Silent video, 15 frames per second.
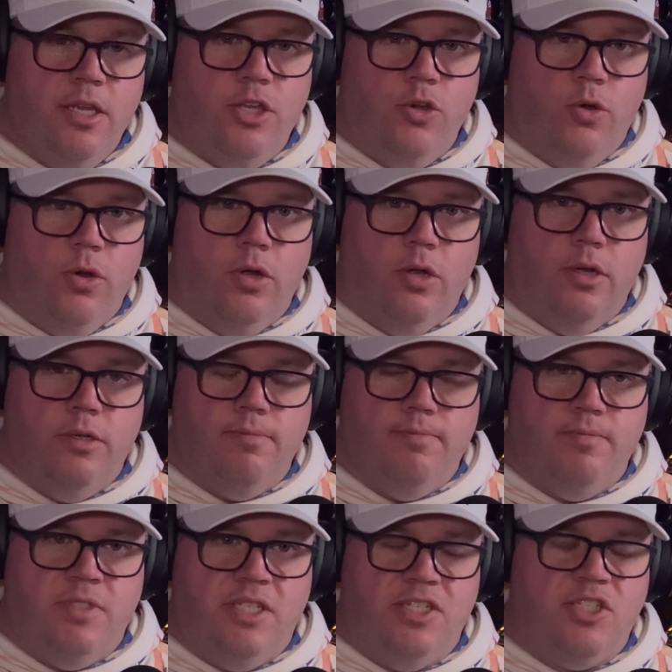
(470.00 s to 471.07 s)
You're
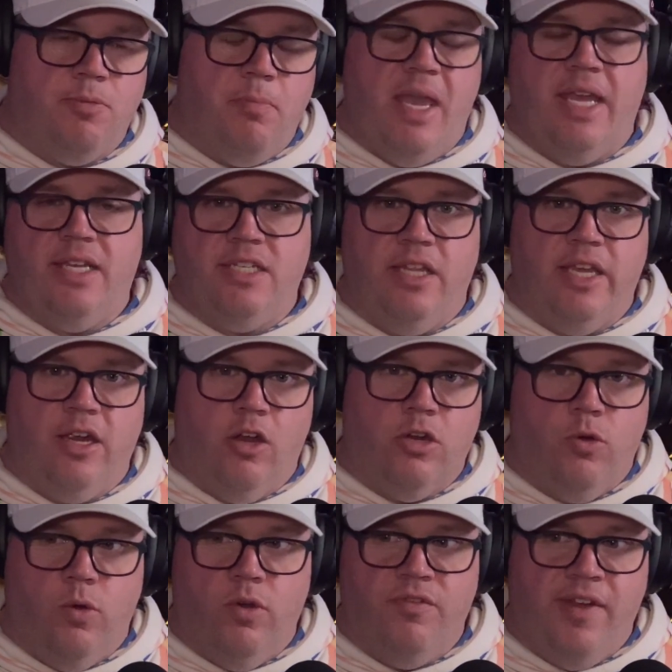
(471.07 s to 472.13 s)
dismantling our
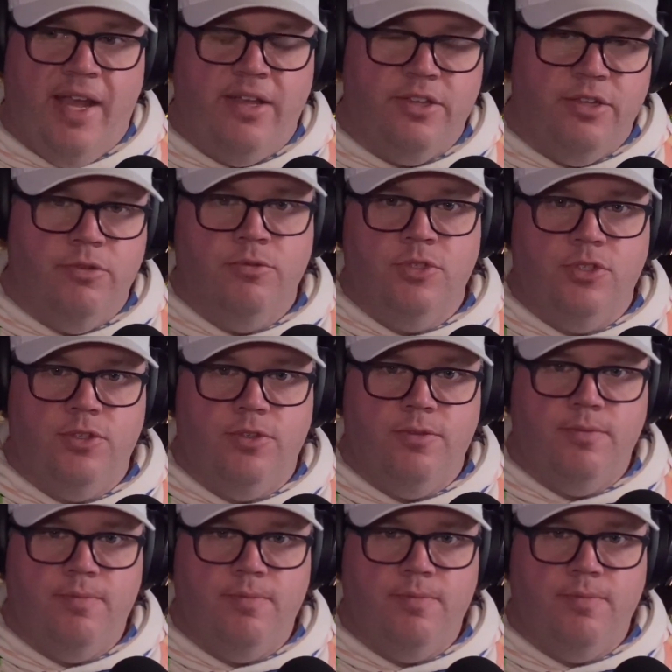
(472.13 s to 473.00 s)
core values.